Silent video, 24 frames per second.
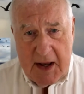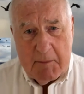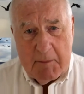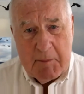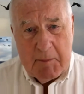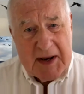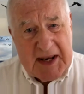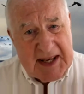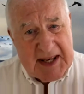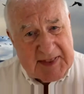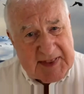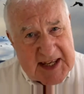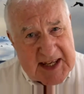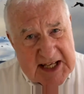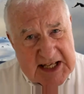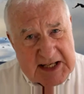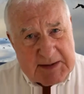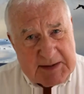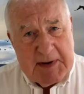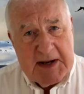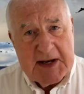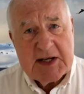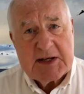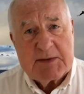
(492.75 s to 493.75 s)
but
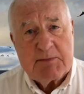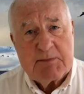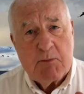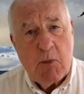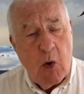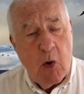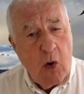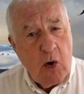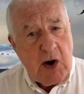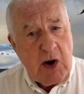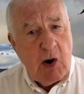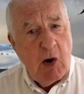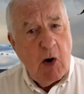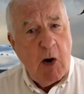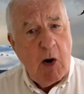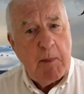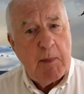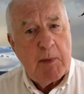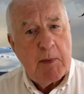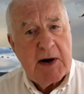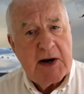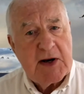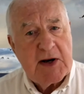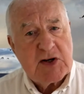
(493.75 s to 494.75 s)
this means more
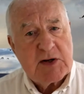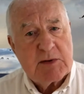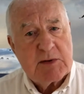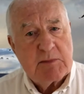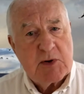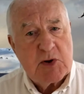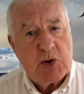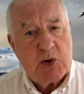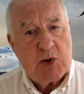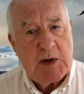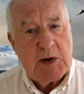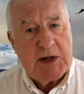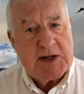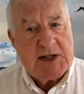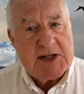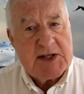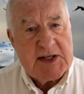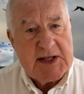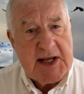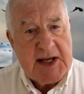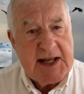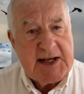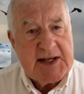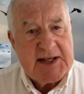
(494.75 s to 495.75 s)
cooperation between
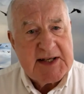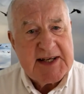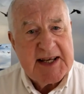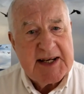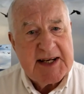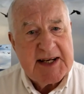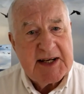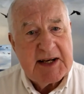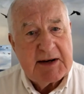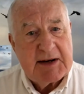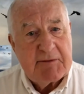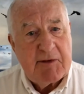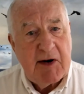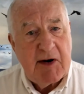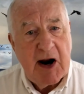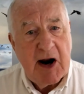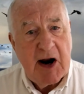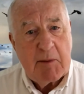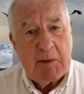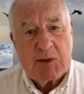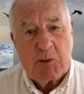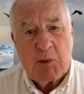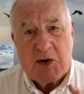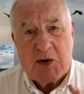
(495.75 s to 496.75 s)
states in an
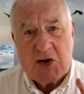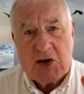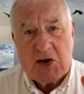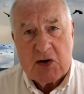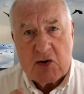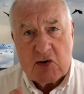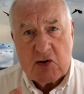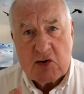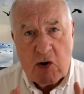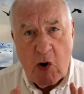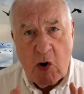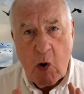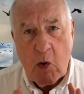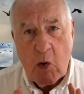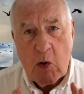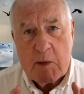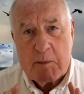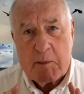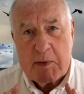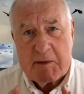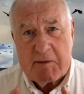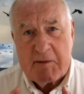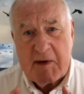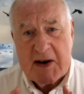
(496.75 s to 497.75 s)
environment in which control
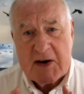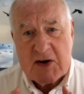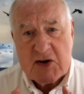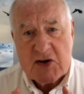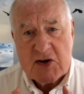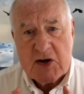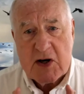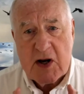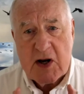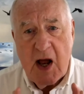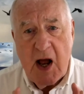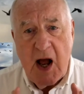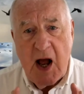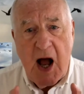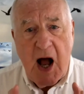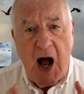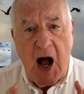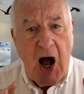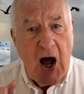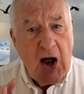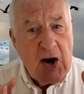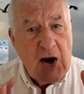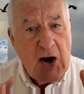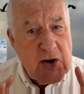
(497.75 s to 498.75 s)
and prevention
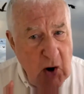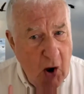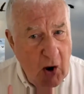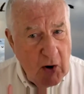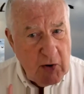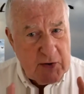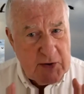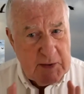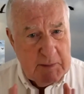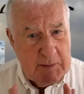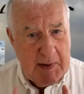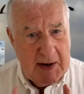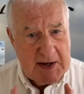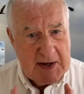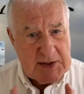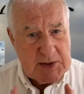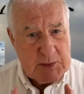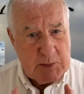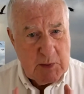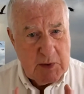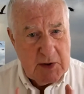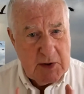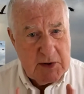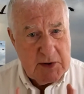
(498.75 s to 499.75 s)
are not the
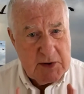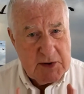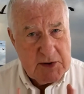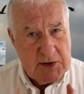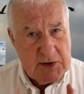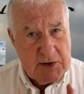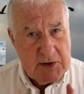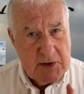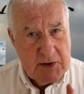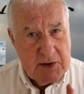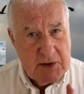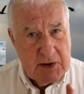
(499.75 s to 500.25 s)
buzzwords,